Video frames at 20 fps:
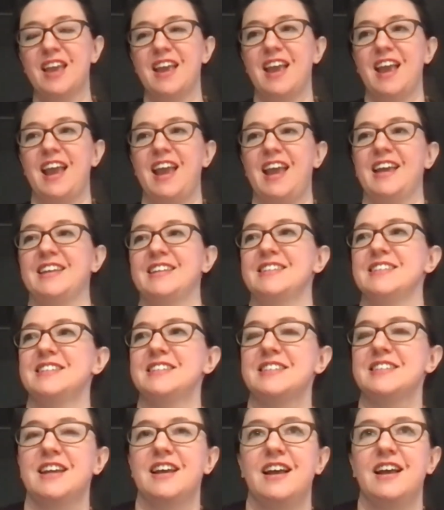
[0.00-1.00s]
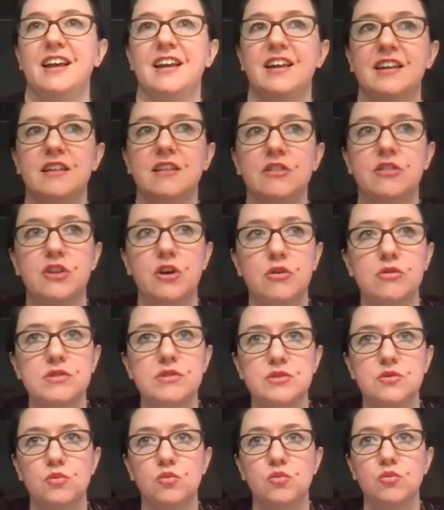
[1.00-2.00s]
And
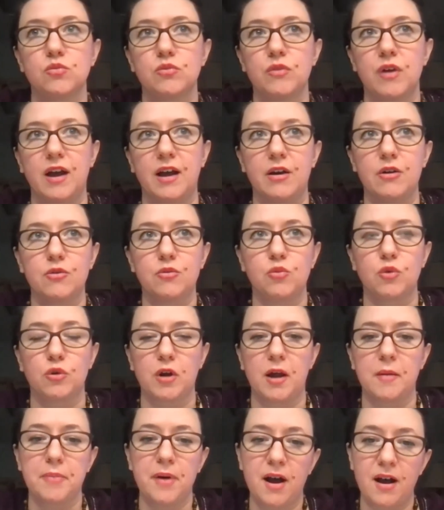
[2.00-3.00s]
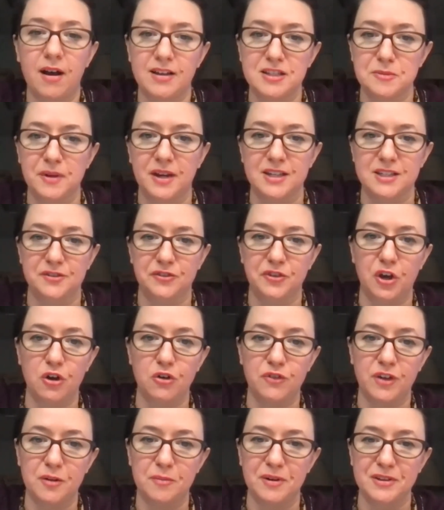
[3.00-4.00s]
those were on pause because of
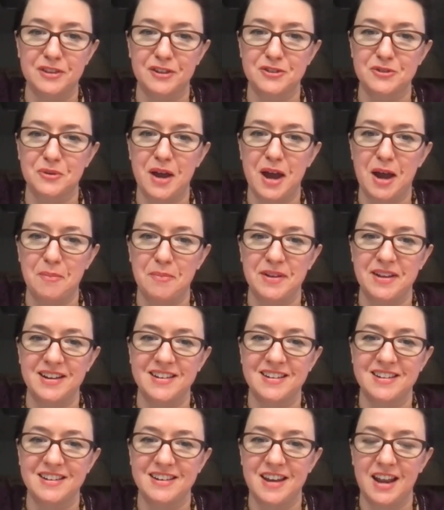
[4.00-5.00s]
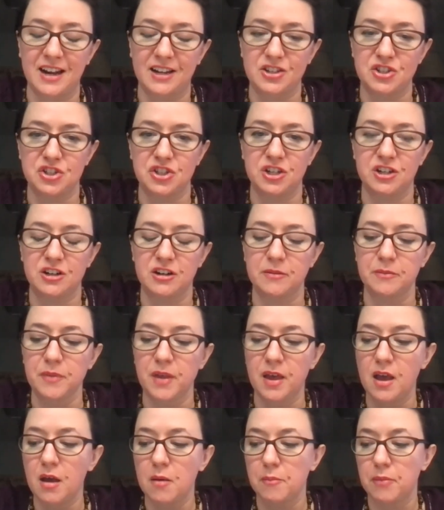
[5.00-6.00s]
COVID, but those will happen next year.
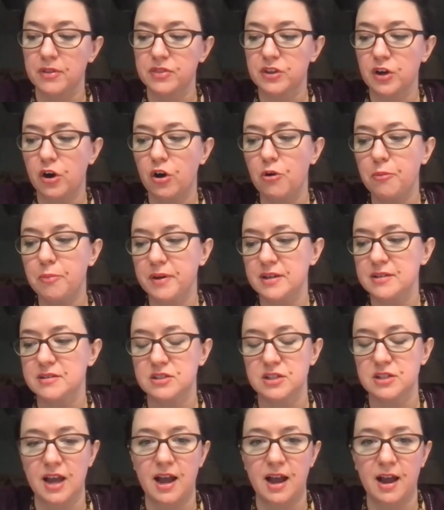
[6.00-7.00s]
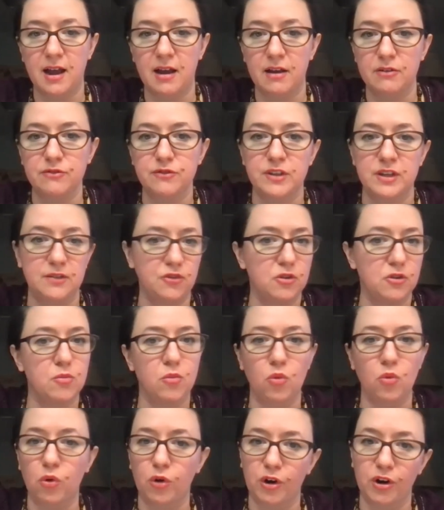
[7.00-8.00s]
But the hope is to have even
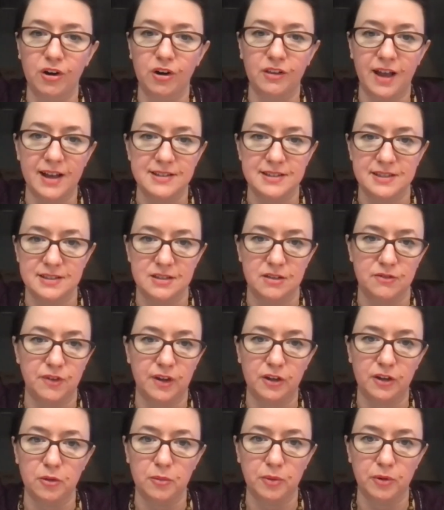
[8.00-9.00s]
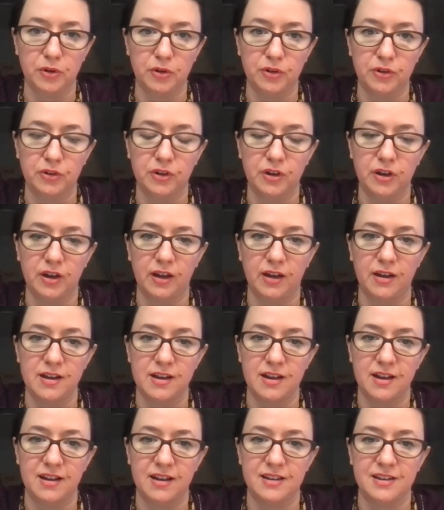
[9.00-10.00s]
more classes available
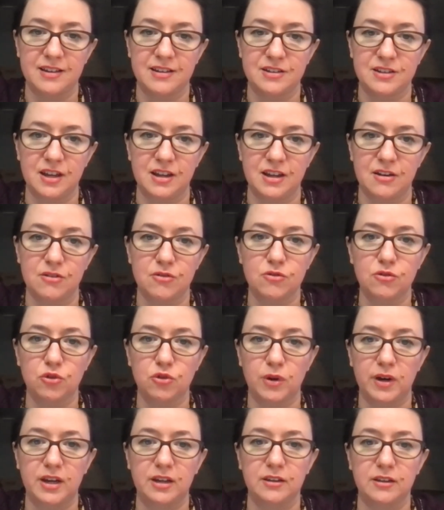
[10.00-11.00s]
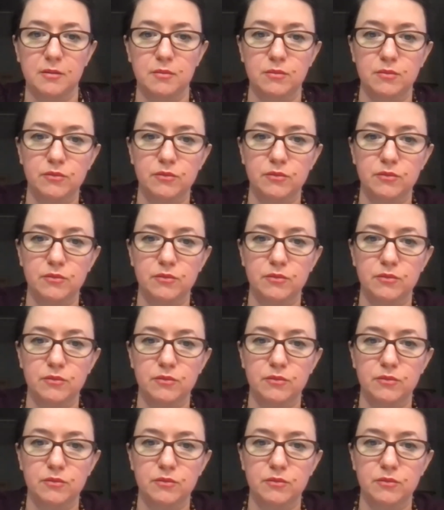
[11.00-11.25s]
in curriculum